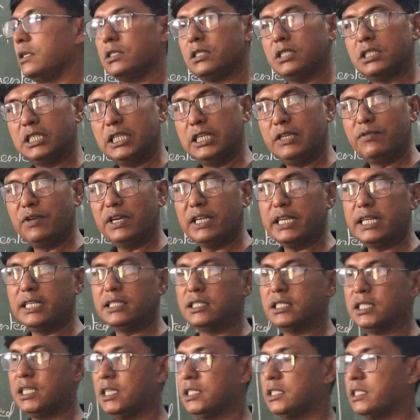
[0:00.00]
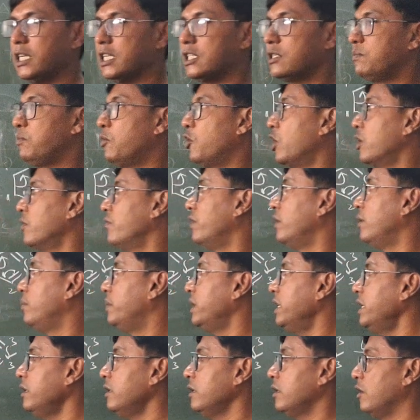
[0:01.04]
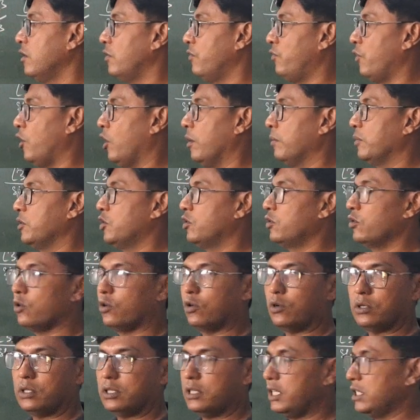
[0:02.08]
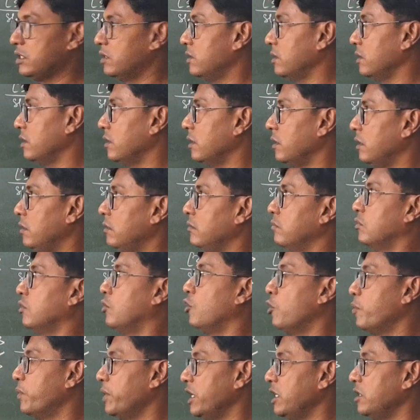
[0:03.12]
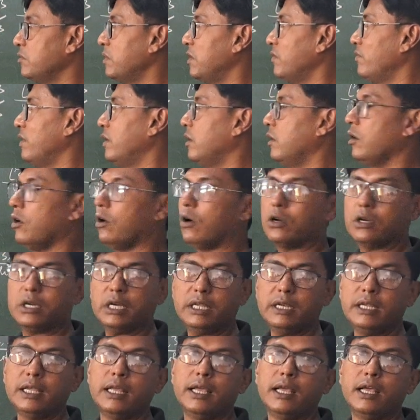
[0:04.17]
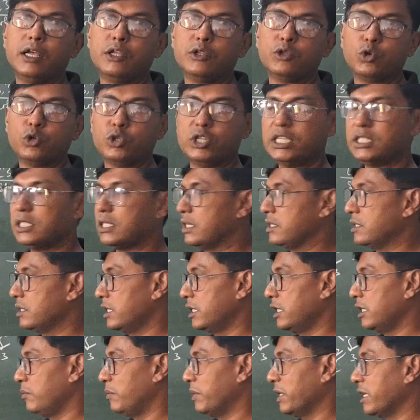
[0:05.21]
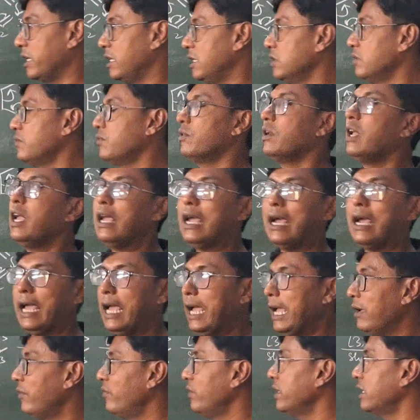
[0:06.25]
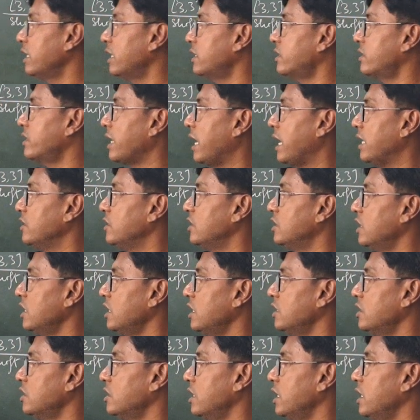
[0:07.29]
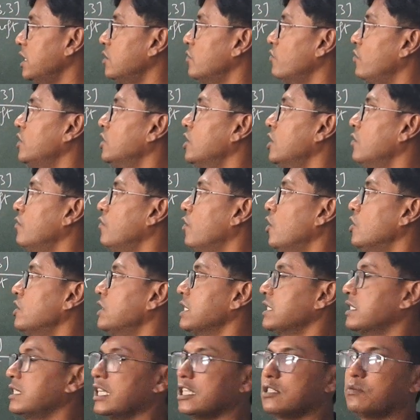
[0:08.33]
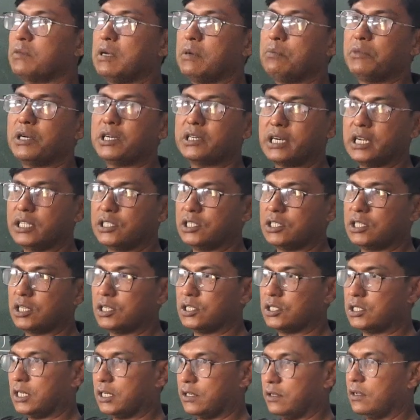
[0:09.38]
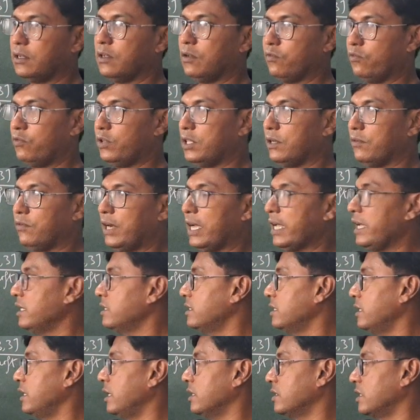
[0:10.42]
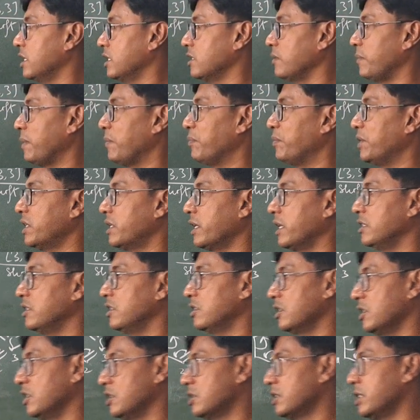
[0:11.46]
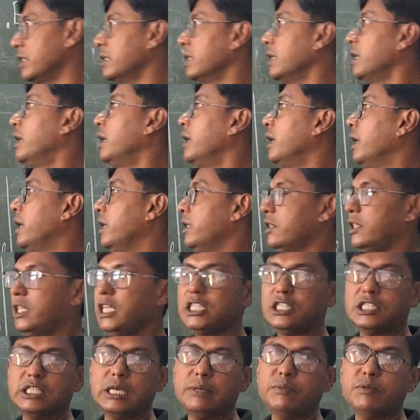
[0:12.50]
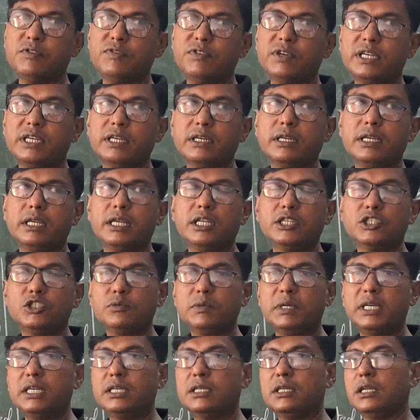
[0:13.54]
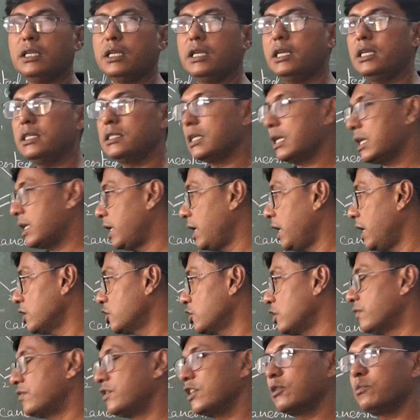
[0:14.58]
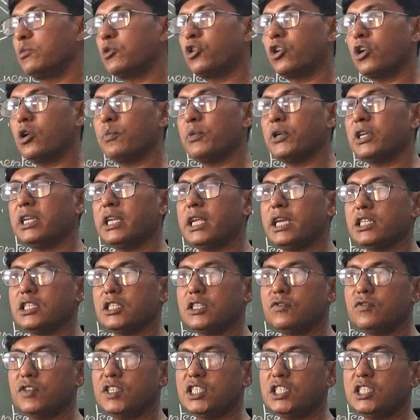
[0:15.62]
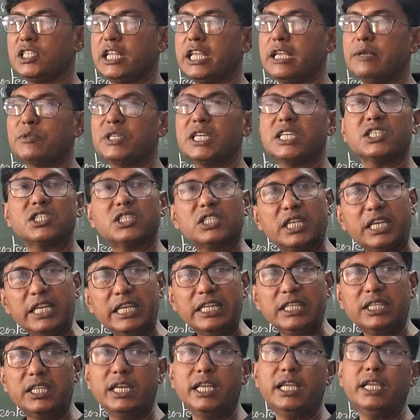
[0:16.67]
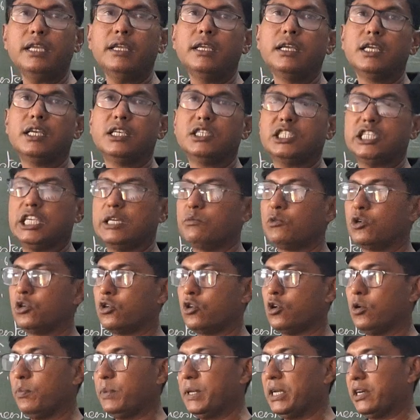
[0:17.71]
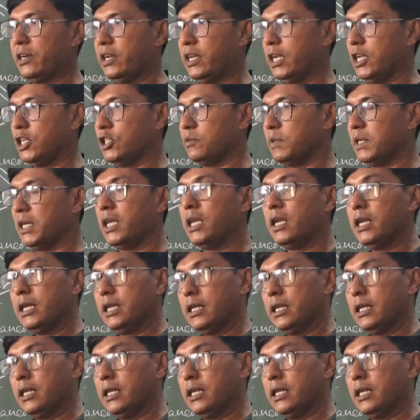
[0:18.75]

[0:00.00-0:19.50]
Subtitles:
C1 and C6 bond will be formed. So, this cope rearrangement will occur through this concerted mechanism, having a transition state which involves a 6-member transition state with via a 6-member transition state. This type of a rearrangement is a class of sigmotropic reactions which is named as 3,3 sigmotropic rearrangement.